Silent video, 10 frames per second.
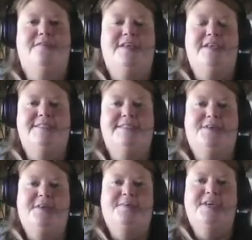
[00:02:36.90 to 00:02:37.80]
of these
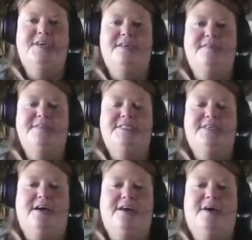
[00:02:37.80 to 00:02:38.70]
learning objectives to
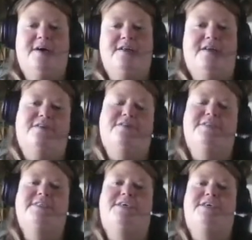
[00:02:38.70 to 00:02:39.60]
talk about in your
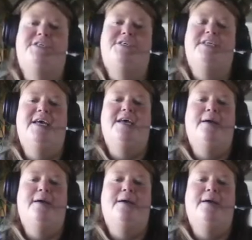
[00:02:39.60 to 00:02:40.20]
discussion,